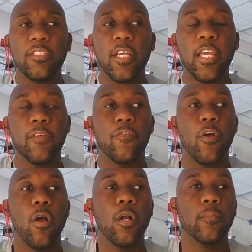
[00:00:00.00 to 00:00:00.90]

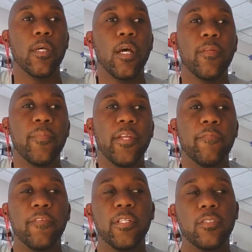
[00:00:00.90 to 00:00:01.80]
InkFrog. The other
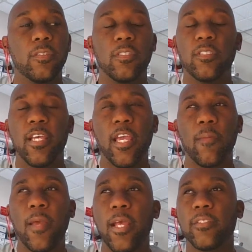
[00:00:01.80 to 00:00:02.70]
benefits is the
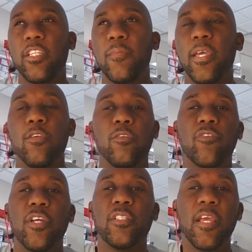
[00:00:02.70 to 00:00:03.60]
same as eBay. You can
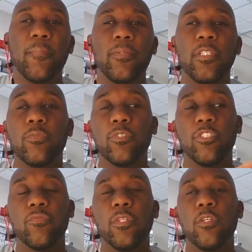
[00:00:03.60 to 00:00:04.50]
create templates, which
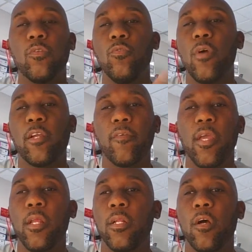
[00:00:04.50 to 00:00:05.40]
is really cool. I
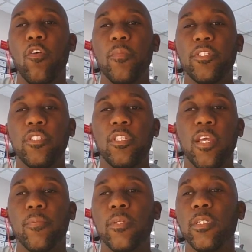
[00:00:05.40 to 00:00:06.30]
created a whole bunch of
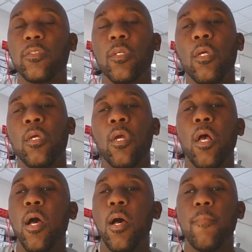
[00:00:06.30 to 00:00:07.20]
templates
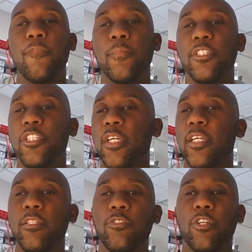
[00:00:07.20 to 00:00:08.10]
for my
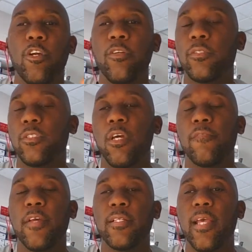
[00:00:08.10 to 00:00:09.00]
jeans, shirts,
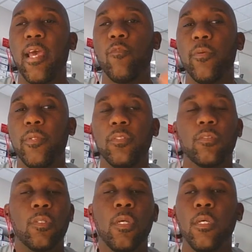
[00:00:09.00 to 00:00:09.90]
stuff like that.
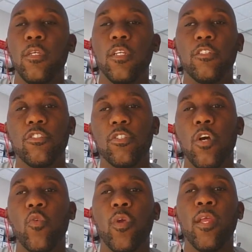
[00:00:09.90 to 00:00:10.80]
Women's, you could just
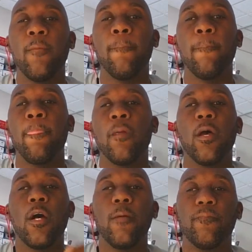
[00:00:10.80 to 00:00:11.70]
go in
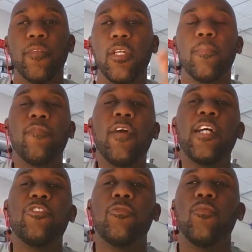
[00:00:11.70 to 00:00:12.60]
and it
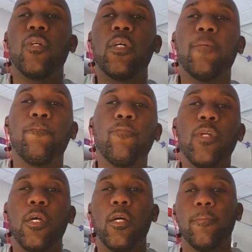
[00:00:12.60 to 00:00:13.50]
provides you
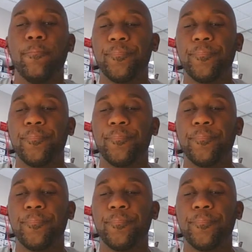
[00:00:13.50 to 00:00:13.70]
with a